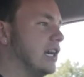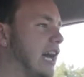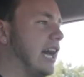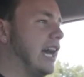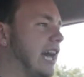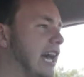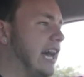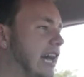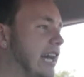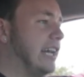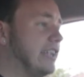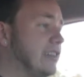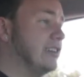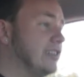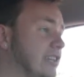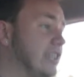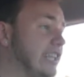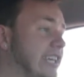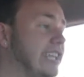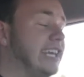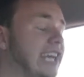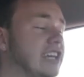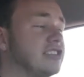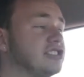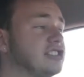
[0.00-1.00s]
and
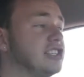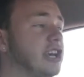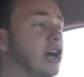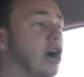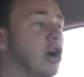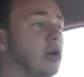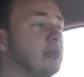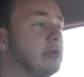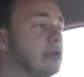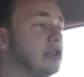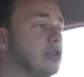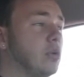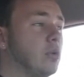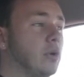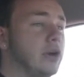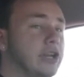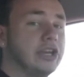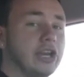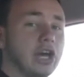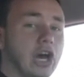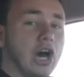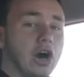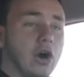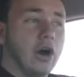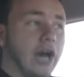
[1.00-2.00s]
he actually opened the
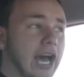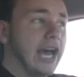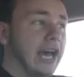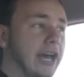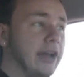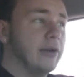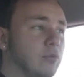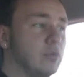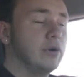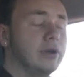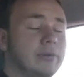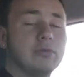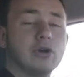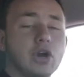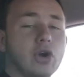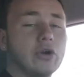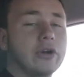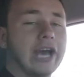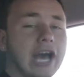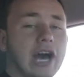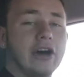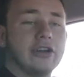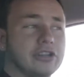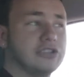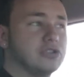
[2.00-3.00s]
window, and we broke
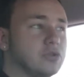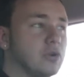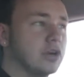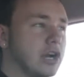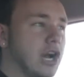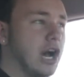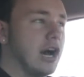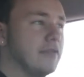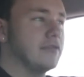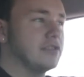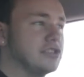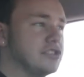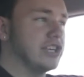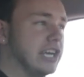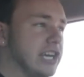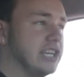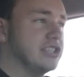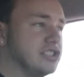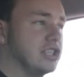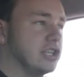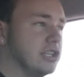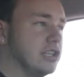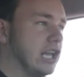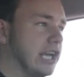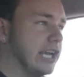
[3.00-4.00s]
out into a
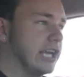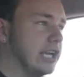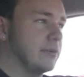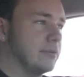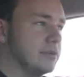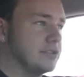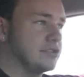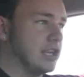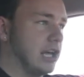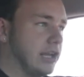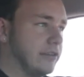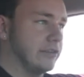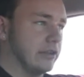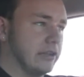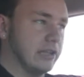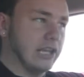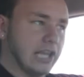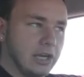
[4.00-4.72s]
conversation like it was nothing,